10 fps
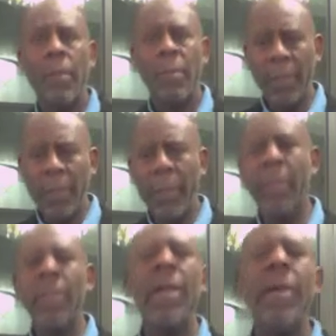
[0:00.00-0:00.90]
we send
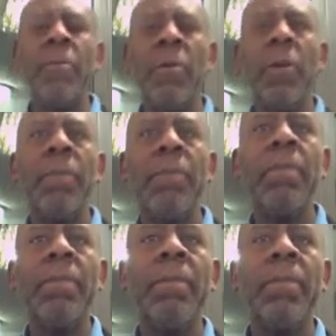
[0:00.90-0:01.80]
the ThymeWarp,
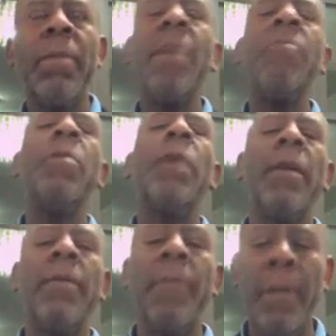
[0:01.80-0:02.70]
then we make
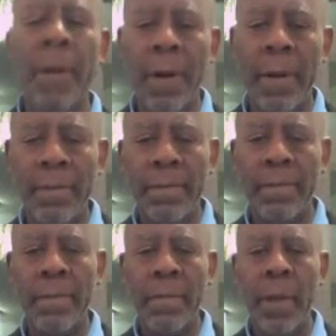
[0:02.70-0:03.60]
a phone call.
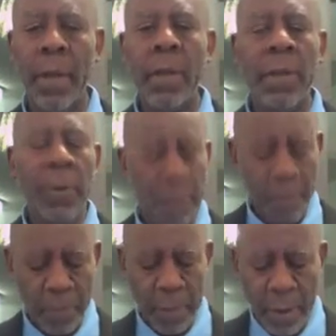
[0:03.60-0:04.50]
So
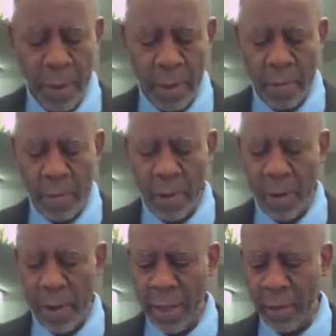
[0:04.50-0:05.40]

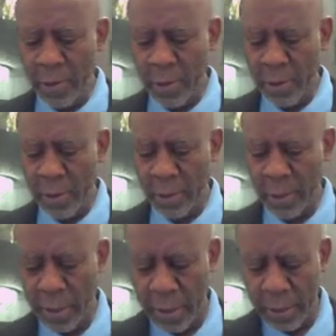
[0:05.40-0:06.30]
we're
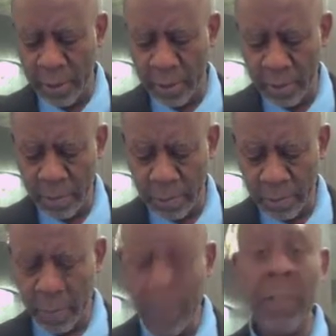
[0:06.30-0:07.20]
introducing this
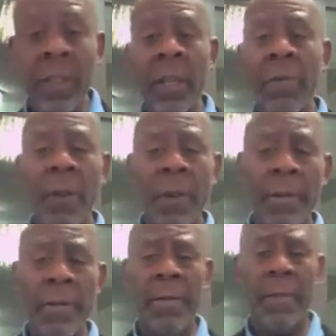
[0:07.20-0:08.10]
January
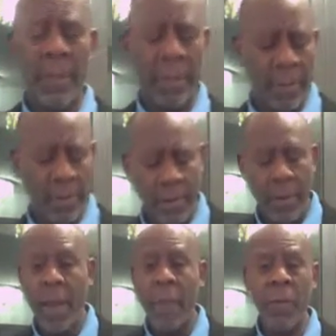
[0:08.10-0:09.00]
15th,
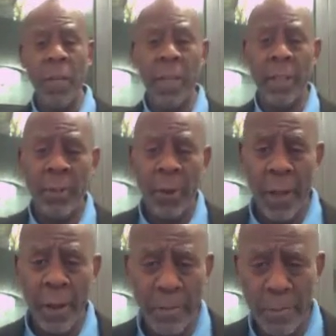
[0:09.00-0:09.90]
and we need your
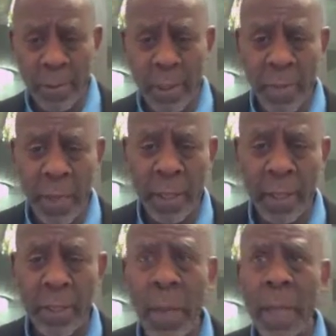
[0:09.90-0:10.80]
help to make
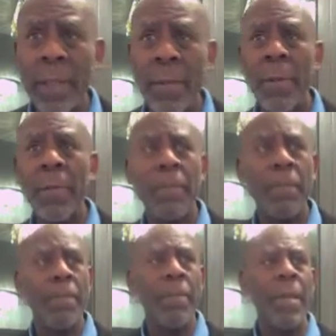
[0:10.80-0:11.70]
this possible.
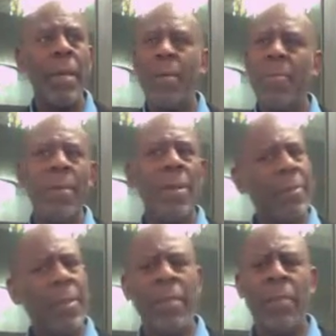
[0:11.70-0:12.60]
We don't
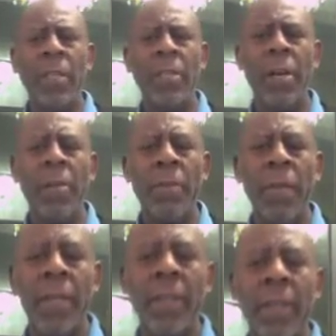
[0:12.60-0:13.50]
need much help
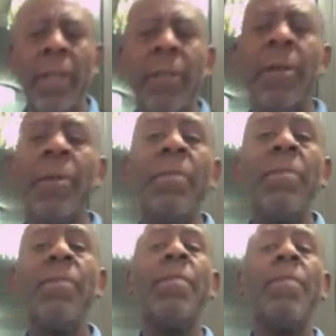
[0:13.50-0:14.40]
because I took
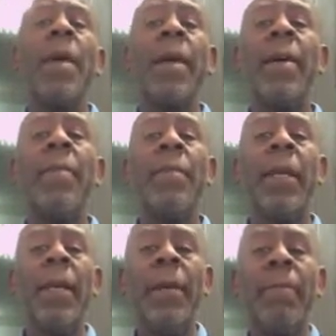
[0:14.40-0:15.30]
my company